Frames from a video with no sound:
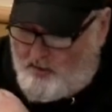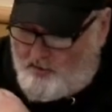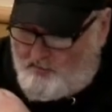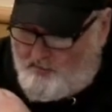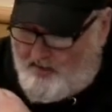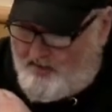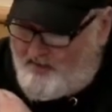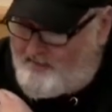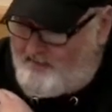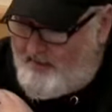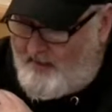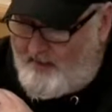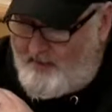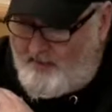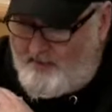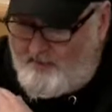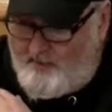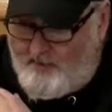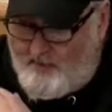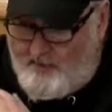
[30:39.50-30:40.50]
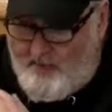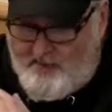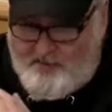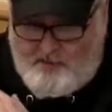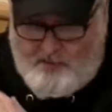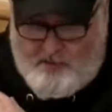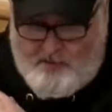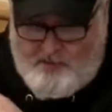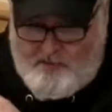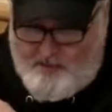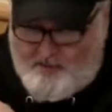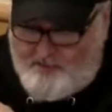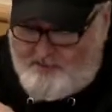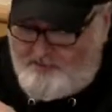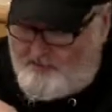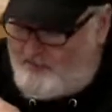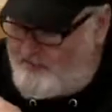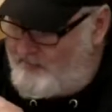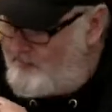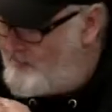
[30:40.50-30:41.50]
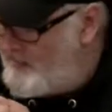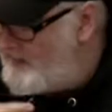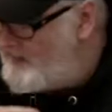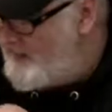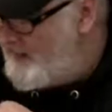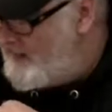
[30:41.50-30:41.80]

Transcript: rec centers and the baseball fields and stuff